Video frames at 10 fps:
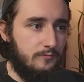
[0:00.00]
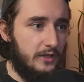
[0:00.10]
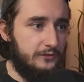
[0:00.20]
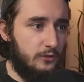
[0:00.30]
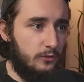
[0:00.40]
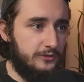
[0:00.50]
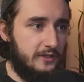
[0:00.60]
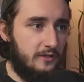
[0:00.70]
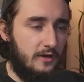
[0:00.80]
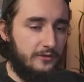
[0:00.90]
So we'll
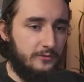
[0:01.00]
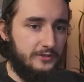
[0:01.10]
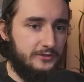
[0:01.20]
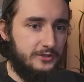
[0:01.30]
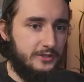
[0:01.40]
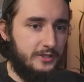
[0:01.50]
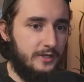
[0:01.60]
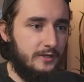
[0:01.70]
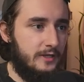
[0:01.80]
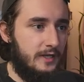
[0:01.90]
set our authorization
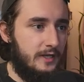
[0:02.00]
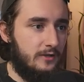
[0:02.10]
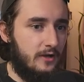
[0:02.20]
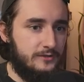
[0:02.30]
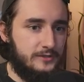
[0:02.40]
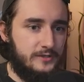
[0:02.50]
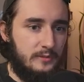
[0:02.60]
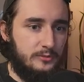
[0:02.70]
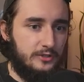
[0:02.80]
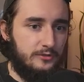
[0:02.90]
here. Content
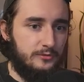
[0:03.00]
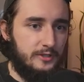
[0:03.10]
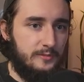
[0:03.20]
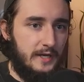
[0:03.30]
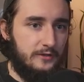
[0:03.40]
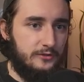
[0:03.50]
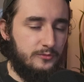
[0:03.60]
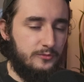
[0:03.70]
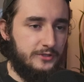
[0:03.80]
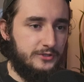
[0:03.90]
type shouldn't really matter too
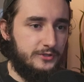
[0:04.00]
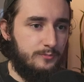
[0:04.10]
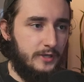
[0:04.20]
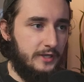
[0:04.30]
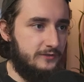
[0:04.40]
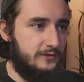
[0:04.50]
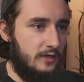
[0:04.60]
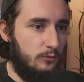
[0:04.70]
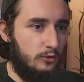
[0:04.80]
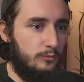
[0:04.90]
much, but
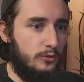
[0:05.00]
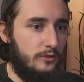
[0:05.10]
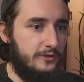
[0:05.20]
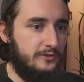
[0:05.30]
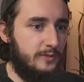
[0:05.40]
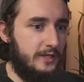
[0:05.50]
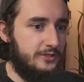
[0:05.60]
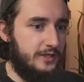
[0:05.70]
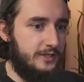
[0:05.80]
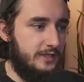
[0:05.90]
we'll pull this page
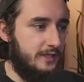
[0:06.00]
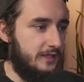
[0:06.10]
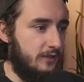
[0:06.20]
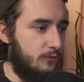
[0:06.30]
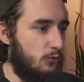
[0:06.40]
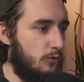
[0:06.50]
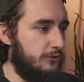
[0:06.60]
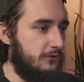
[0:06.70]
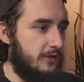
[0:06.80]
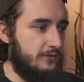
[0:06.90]
ID, and then what we'll
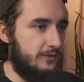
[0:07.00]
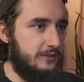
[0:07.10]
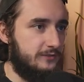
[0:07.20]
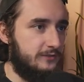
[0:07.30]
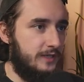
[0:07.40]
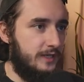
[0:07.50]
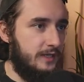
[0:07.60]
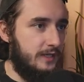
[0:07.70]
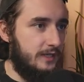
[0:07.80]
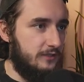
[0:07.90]
do after this
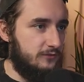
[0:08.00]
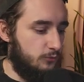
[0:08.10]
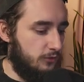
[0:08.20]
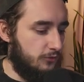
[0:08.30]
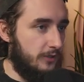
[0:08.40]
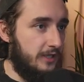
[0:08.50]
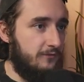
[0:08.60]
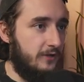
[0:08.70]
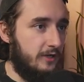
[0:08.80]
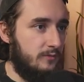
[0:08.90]
is we'll create a
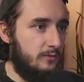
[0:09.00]
variable